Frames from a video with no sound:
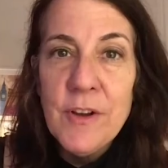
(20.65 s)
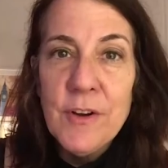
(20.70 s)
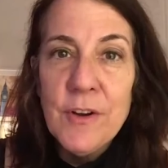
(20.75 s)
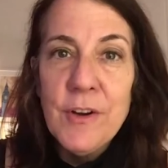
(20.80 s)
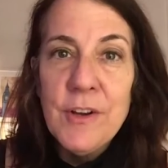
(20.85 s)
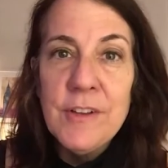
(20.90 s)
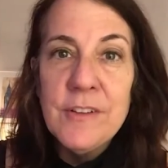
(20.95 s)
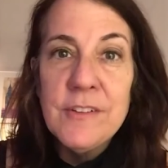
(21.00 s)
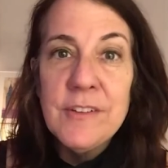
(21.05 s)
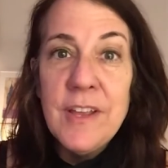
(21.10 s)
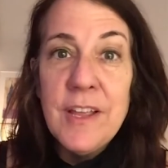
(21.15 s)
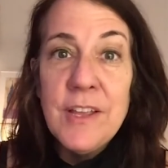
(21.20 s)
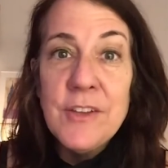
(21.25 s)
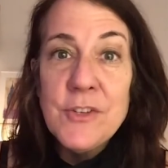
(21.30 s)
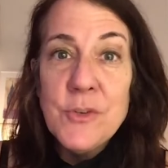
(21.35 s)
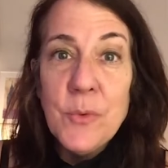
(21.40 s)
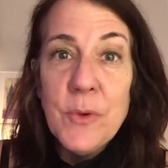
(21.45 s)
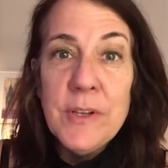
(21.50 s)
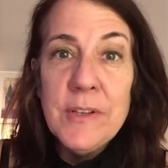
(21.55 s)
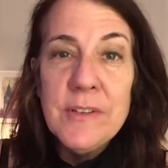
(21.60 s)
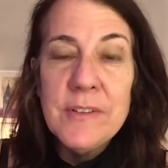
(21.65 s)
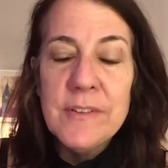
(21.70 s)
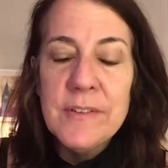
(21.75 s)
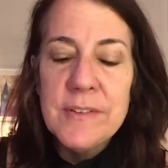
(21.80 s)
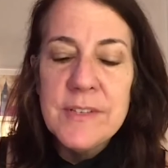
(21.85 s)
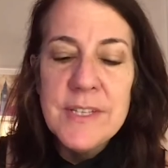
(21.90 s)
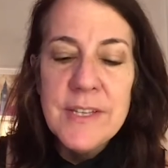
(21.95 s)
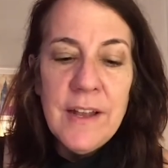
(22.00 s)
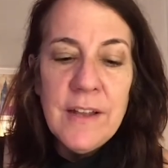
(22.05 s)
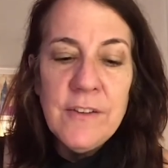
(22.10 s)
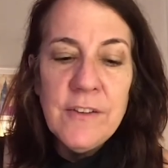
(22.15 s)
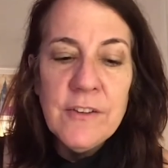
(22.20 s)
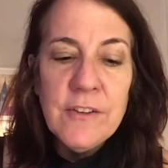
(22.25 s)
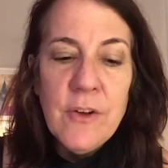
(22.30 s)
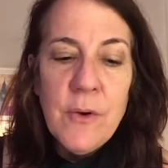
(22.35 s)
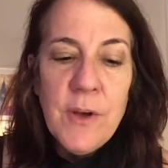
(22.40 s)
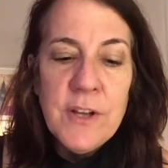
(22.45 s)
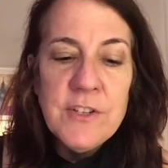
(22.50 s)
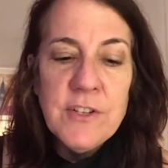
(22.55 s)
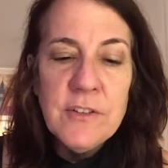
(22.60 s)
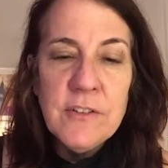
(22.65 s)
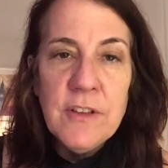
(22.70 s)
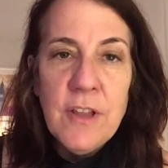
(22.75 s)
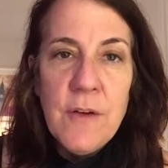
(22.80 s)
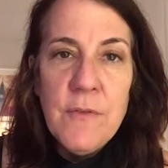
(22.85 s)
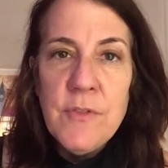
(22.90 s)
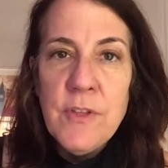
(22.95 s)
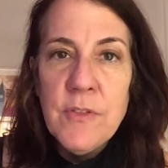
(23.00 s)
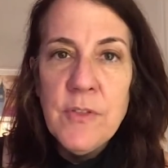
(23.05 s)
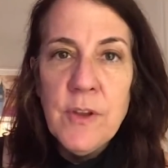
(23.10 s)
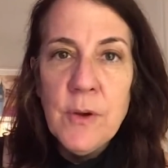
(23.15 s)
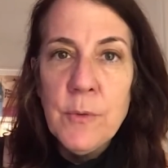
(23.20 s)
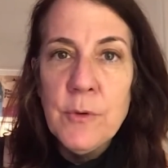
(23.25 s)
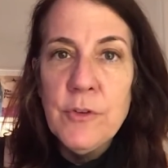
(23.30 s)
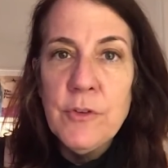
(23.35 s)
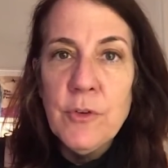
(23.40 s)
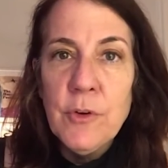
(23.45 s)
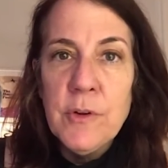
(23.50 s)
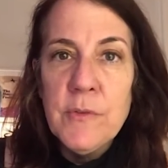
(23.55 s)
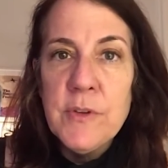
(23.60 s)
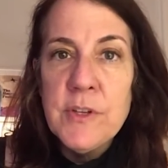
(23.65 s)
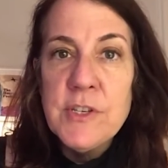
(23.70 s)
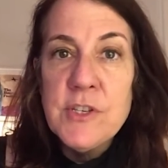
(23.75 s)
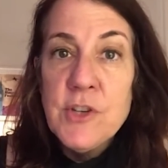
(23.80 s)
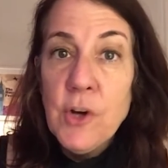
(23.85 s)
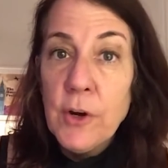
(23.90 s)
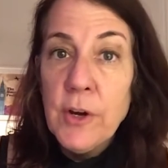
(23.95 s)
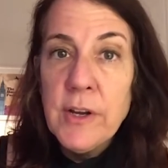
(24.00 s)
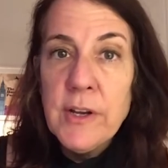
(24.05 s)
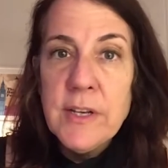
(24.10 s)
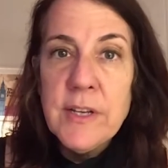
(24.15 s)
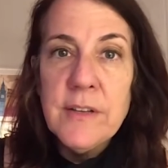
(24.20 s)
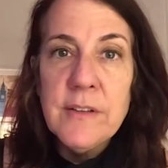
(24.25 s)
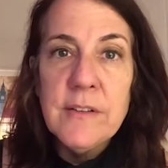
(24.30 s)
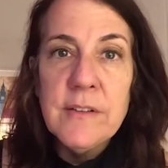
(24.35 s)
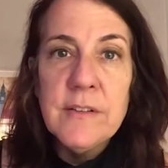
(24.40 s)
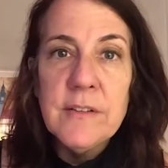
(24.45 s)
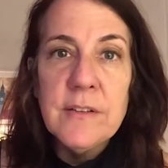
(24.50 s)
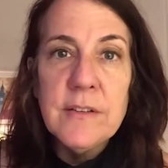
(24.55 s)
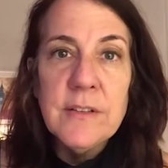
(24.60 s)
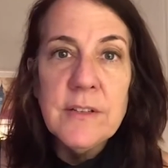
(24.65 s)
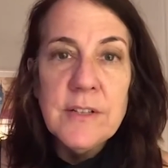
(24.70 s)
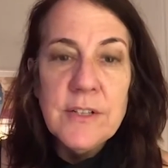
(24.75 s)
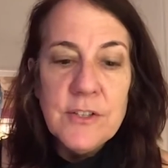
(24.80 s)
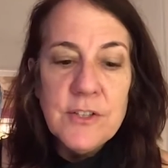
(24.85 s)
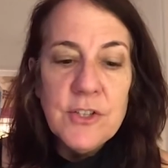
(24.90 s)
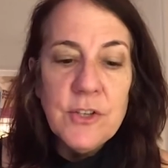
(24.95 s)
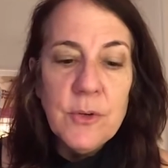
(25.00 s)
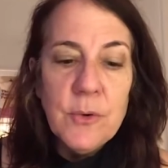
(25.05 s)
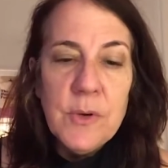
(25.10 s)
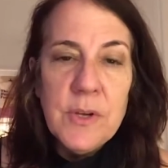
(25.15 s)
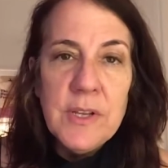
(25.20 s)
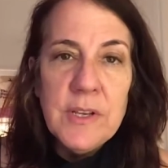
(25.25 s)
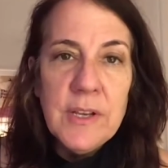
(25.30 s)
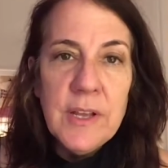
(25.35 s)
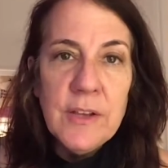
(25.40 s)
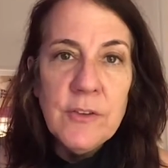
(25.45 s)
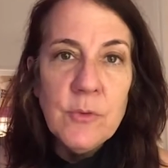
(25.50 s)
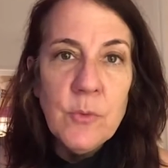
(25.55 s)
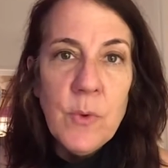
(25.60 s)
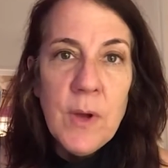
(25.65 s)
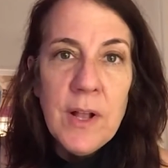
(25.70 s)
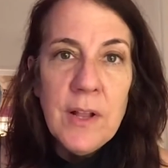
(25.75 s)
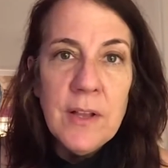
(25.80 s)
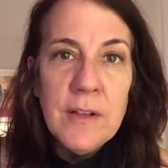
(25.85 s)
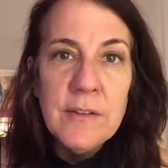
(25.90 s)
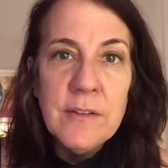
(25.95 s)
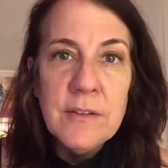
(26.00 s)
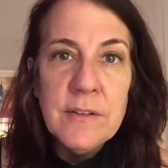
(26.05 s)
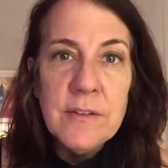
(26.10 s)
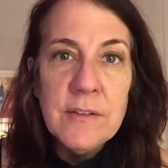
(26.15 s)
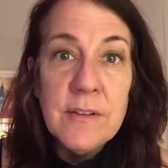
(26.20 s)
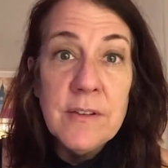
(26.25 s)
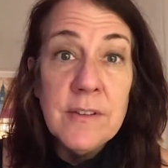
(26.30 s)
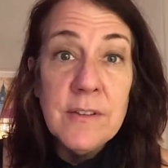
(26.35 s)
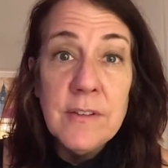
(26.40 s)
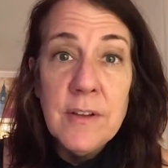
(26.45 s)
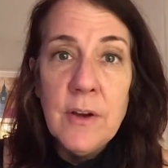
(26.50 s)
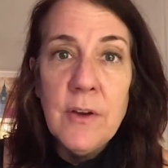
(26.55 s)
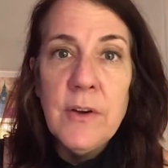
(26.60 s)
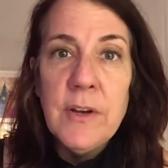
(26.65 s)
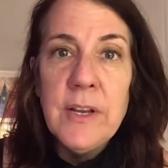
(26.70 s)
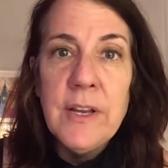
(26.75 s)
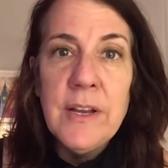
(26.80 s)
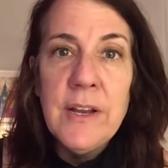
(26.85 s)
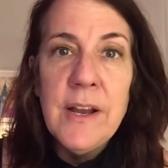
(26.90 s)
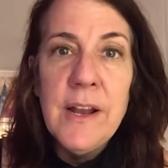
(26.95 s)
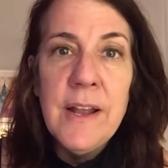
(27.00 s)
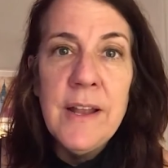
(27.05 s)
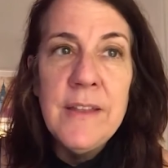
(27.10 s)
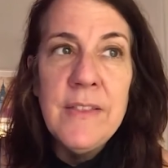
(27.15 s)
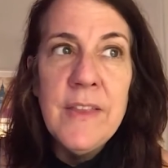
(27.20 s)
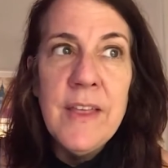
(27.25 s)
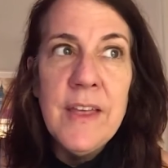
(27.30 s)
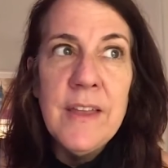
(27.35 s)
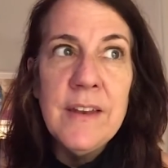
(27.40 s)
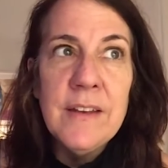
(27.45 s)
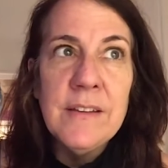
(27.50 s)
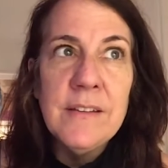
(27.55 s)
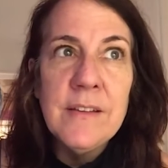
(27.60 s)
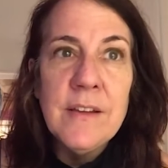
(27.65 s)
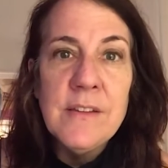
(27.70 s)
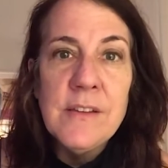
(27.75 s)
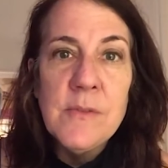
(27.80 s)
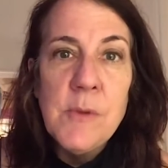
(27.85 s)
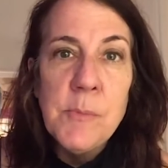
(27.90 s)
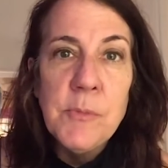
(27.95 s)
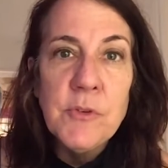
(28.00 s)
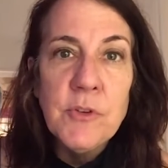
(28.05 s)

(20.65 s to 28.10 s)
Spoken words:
There is a twist, and so I just love that there was sort of a darkness to it, as well as a sincerity, and then a sense of